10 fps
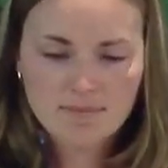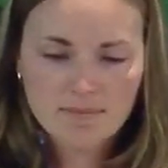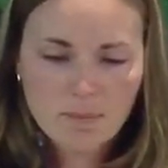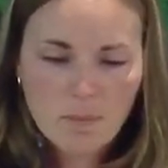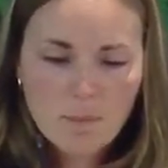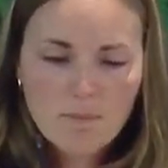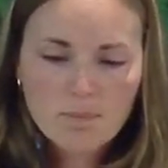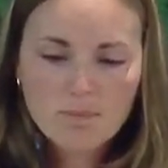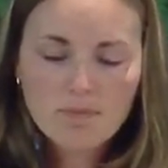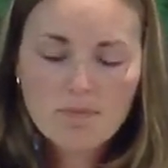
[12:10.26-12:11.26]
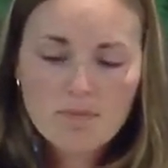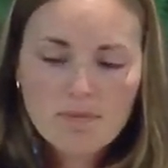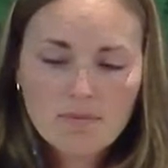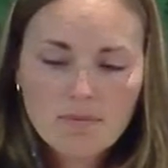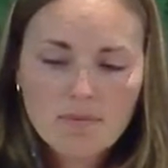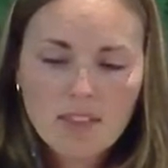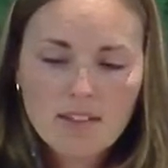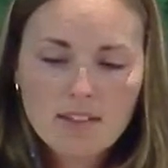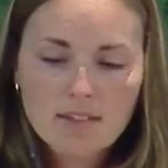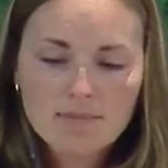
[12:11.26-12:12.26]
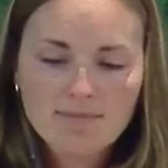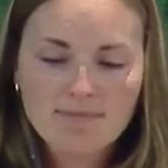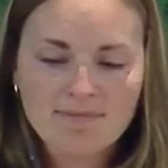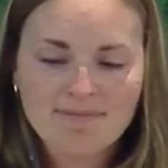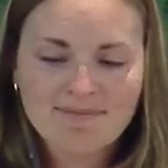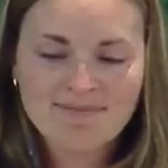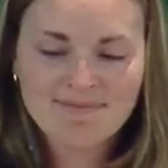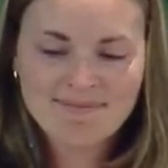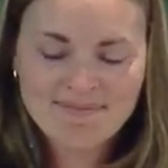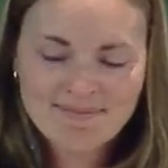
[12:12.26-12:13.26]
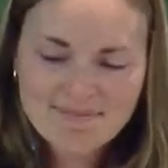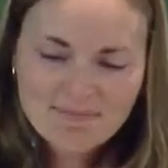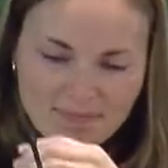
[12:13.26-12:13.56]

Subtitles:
No one is speaking in this clip.